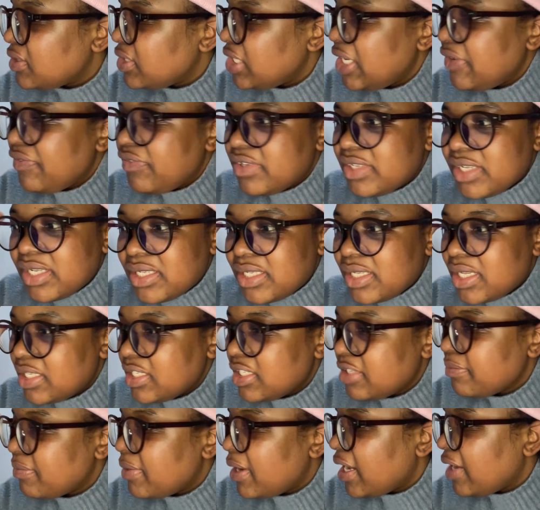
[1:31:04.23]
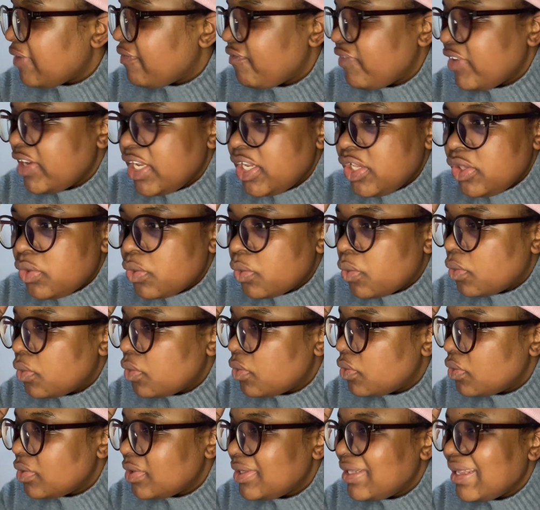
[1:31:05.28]
If you say Zanzibar, finito.
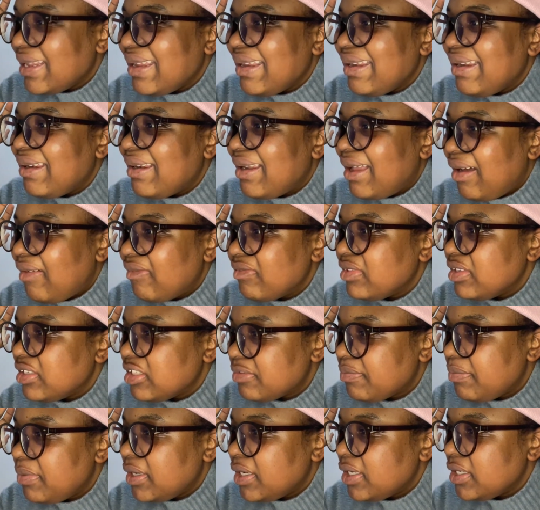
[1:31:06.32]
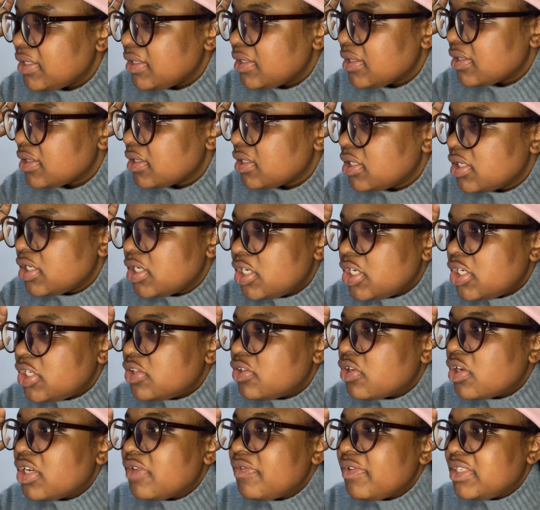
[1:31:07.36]
They love this place.
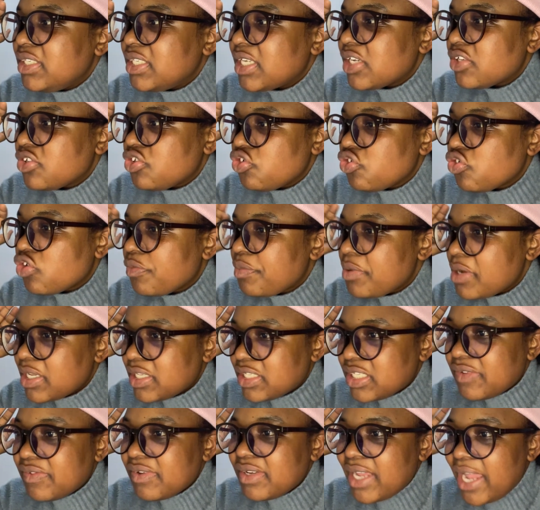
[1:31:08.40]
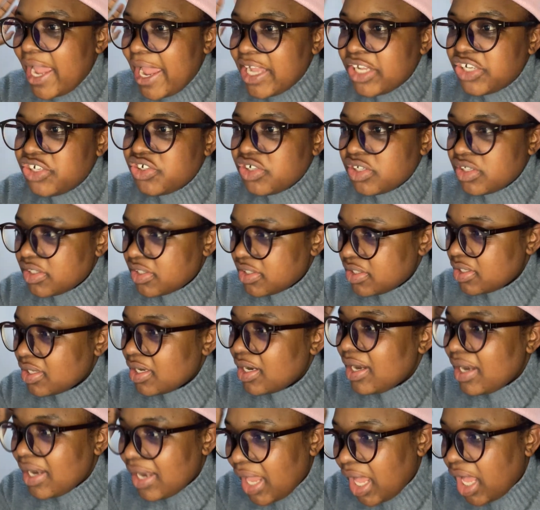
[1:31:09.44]
Not even just Europeans, even Asians
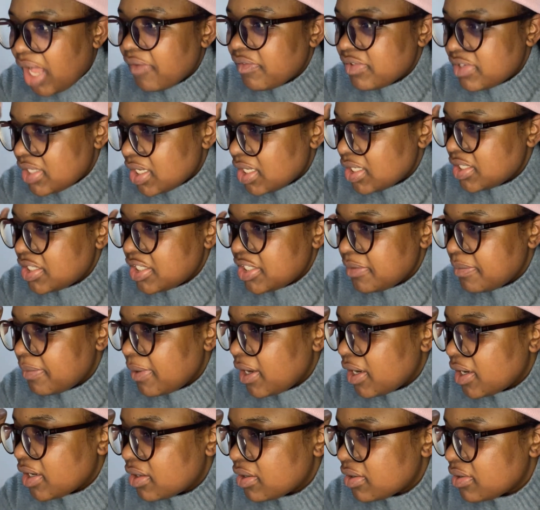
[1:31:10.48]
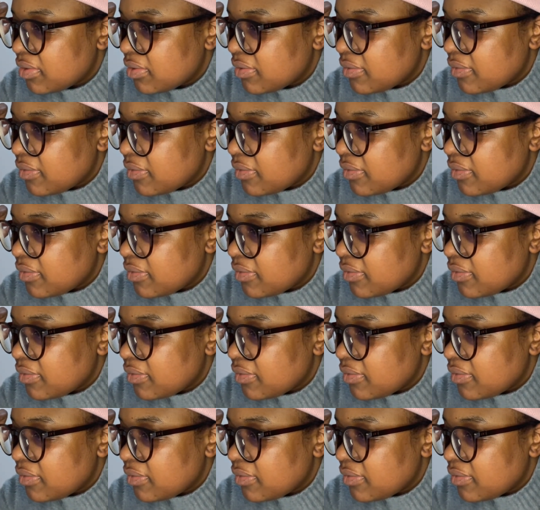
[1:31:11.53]
love Zanzibar.